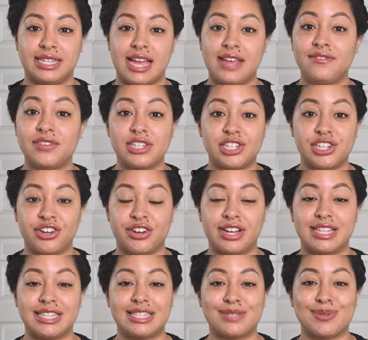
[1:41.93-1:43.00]
life
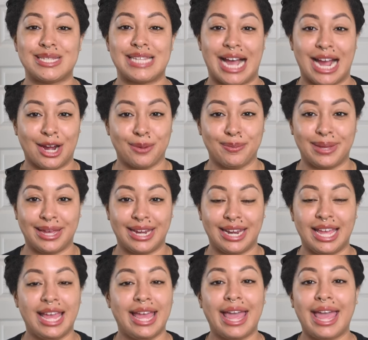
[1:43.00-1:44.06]
insurance, retirement,